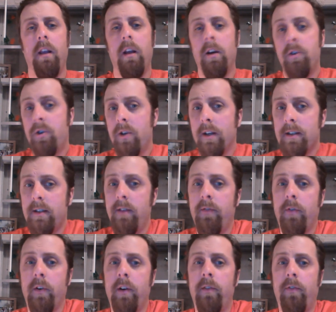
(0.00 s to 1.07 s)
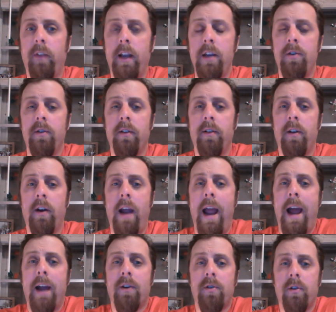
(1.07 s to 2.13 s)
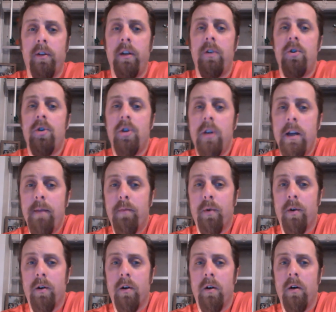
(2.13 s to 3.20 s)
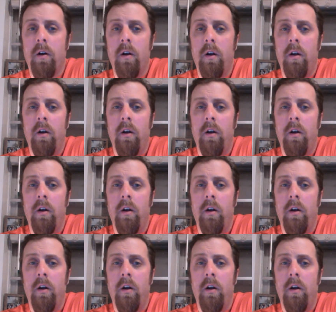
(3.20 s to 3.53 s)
adjusted for inflation, they're actually cheaper